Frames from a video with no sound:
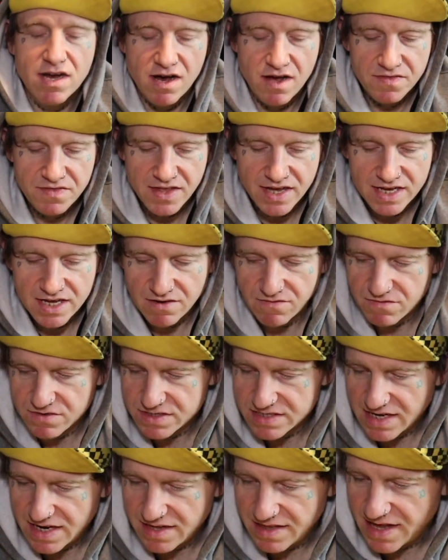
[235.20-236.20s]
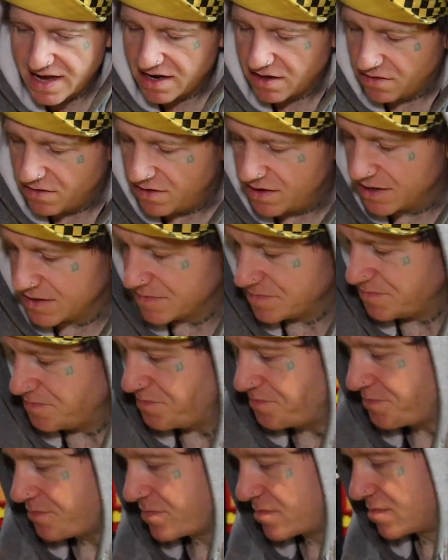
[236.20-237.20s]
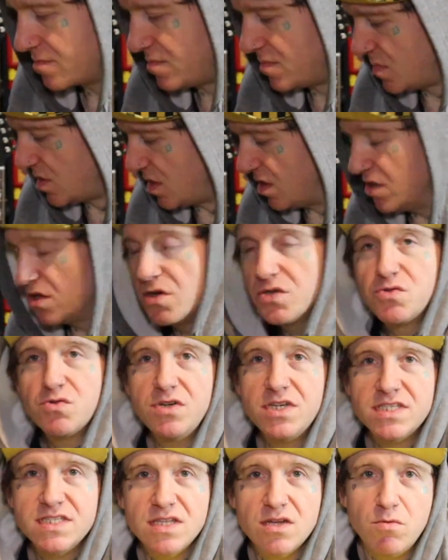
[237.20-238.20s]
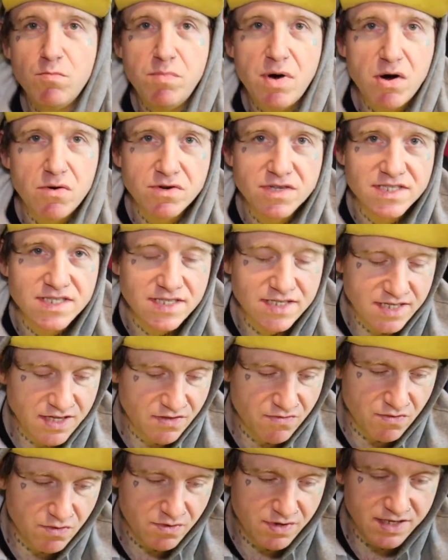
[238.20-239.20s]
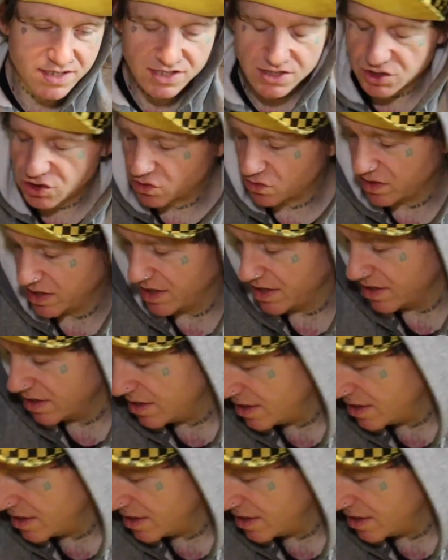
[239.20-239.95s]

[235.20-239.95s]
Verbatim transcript: Kahn, thank you for sending that along. Those were just little bonuses he threw in as a treat.